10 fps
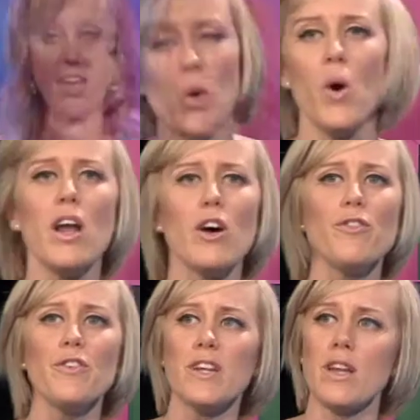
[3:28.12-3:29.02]
Quite
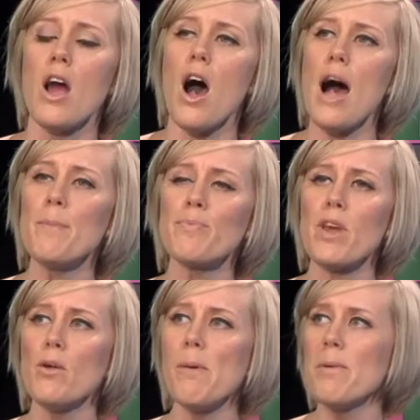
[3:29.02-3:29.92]
often. I
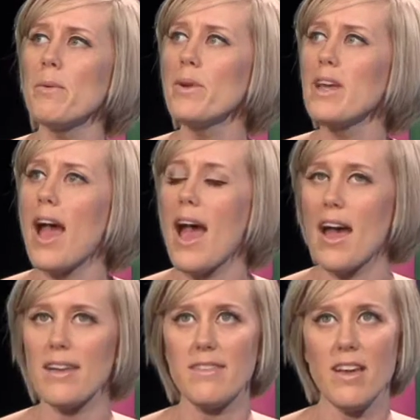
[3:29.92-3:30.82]
remember we
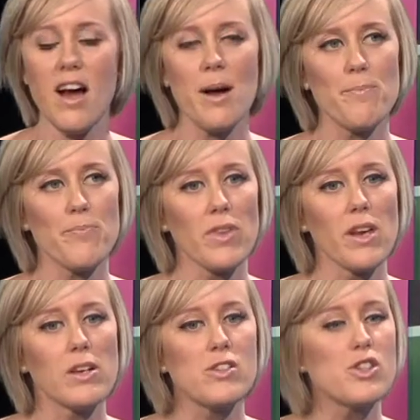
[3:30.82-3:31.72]
had
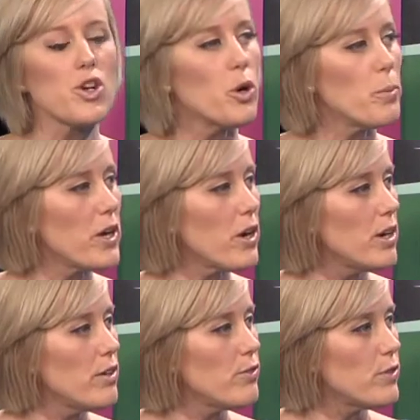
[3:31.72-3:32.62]
Scorpio
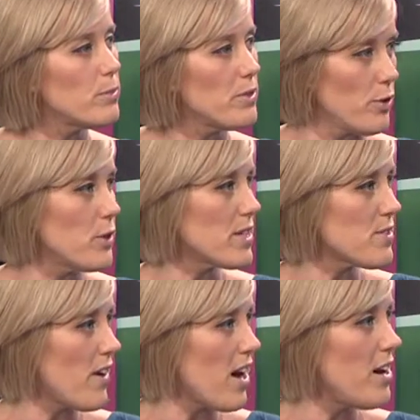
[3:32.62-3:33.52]
from The Furious
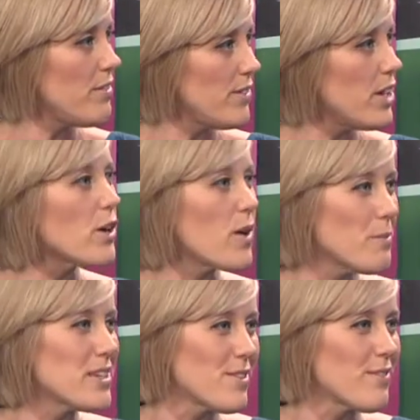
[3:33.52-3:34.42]
Five. You know,
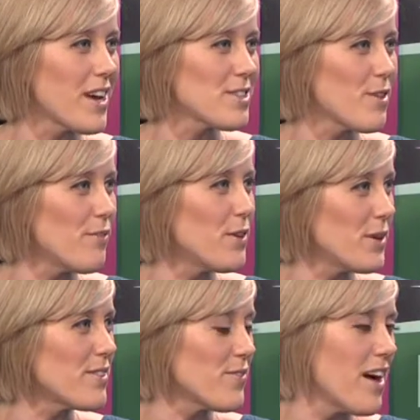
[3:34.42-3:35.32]
Grandmaster Flash and The Furious Five.